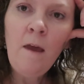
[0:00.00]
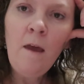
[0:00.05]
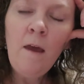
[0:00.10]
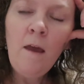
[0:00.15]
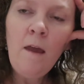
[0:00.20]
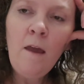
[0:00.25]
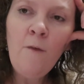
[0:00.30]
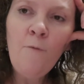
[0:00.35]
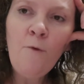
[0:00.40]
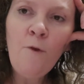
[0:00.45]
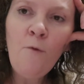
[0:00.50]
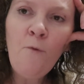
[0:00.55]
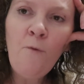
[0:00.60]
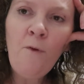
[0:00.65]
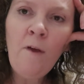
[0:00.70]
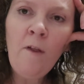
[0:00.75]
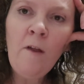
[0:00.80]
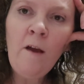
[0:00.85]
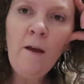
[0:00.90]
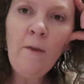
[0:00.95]
If you
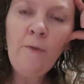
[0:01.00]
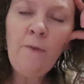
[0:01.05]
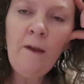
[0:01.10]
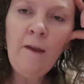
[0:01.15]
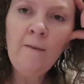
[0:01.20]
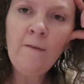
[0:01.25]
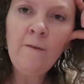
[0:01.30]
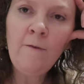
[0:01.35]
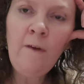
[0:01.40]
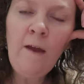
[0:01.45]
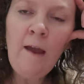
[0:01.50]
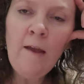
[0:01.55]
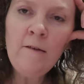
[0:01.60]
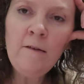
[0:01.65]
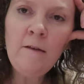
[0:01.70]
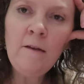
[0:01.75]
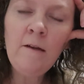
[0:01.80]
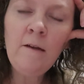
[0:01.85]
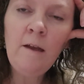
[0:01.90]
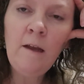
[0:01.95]
feel like things have
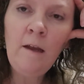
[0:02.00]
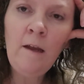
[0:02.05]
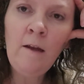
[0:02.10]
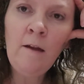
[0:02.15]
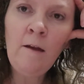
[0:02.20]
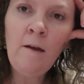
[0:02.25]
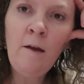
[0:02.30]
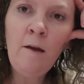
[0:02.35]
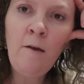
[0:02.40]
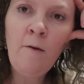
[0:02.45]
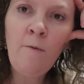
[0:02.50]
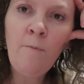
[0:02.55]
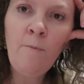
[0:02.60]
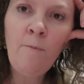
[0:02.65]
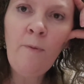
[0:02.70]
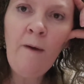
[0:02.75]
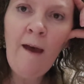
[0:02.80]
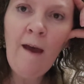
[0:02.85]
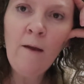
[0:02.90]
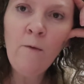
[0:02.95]
ended in a
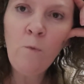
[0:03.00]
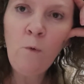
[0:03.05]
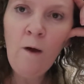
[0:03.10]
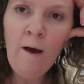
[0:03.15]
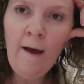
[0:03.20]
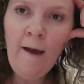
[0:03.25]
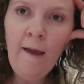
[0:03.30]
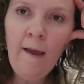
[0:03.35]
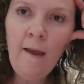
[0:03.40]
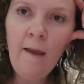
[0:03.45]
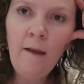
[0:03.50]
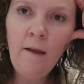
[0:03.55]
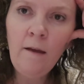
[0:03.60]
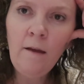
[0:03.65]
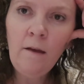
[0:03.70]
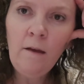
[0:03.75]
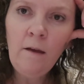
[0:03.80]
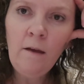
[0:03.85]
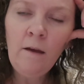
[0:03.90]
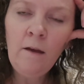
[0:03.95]
bad way,
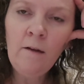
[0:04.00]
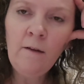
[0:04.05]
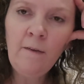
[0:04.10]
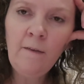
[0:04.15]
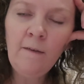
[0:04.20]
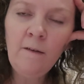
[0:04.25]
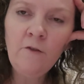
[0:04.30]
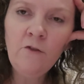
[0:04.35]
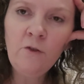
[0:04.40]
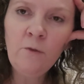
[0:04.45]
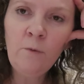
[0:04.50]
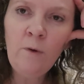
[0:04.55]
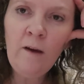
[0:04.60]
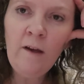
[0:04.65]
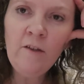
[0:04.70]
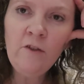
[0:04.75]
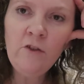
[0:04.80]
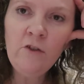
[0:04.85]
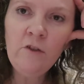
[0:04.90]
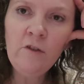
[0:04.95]
in a
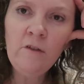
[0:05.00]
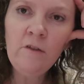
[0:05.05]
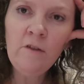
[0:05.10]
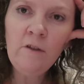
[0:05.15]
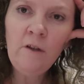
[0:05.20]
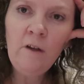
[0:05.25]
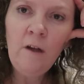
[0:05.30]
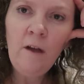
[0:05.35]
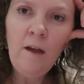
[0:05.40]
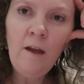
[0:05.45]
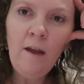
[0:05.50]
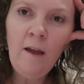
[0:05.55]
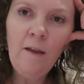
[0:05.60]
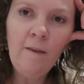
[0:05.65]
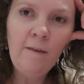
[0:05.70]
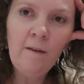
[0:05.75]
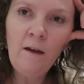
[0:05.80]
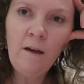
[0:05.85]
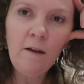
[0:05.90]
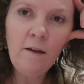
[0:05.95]
situation,
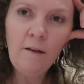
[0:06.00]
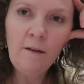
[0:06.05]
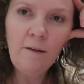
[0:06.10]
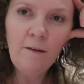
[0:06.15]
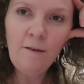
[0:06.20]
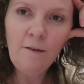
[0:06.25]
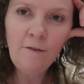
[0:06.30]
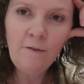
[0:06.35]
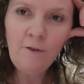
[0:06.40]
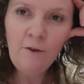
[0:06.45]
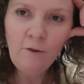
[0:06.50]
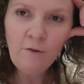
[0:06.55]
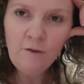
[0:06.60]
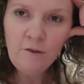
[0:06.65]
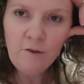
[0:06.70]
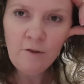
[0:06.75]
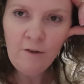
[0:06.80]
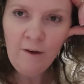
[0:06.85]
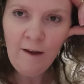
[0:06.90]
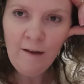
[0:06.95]
it's like, don't
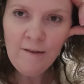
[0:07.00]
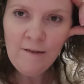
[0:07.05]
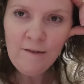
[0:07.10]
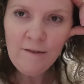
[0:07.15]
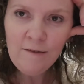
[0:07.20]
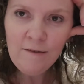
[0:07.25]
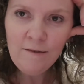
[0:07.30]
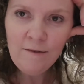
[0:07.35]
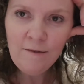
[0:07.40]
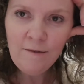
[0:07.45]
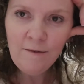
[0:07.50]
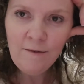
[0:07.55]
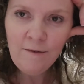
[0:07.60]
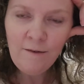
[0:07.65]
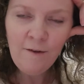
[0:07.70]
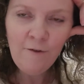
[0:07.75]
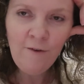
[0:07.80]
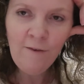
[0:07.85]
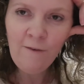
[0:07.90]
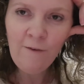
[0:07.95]
stress.
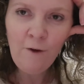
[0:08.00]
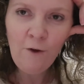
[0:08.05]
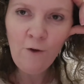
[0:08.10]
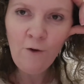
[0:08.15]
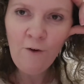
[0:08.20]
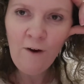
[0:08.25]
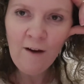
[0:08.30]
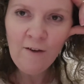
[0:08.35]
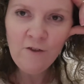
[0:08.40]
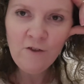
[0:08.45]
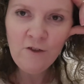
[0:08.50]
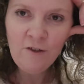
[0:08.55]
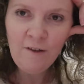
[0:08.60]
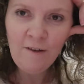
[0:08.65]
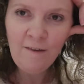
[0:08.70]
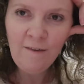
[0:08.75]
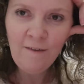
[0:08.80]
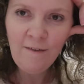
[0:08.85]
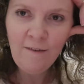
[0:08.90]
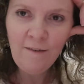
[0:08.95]
There is no
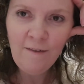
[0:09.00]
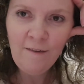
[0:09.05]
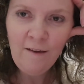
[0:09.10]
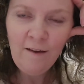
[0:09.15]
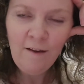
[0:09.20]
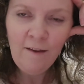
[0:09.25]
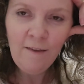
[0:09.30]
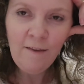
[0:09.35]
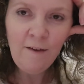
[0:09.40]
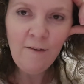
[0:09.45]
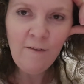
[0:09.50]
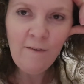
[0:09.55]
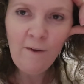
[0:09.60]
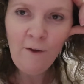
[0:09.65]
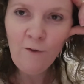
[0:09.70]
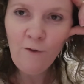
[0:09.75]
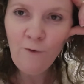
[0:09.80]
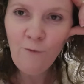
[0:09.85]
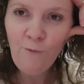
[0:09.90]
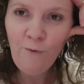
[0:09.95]
grudges. There's
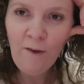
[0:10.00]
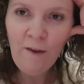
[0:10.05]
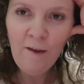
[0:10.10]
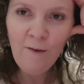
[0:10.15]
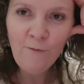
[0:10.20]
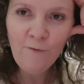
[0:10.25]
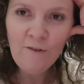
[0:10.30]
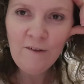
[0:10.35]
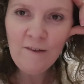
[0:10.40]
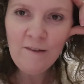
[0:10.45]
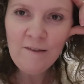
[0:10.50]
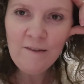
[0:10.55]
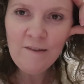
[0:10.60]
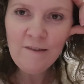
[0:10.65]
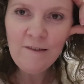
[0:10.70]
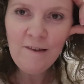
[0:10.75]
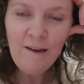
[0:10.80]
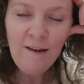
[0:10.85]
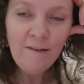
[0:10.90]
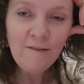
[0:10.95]
only
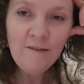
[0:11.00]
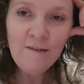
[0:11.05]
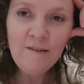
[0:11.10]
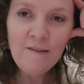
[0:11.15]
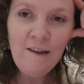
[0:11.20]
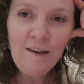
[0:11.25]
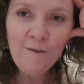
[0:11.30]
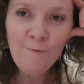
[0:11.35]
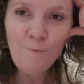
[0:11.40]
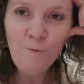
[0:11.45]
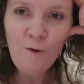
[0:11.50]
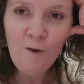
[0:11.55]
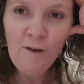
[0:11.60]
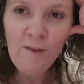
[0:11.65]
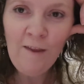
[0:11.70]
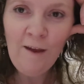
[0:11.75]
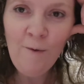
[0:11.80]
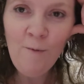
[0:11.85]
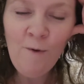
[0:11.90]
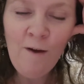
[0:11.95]
forgiveness. Just doesn't
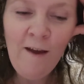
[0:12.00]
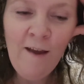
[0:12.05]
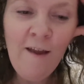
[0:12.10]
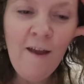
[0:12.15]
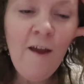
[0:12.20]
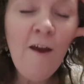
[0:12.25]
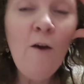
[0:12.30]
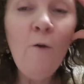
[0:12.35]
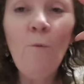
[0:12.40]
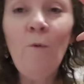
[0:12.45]
work that way.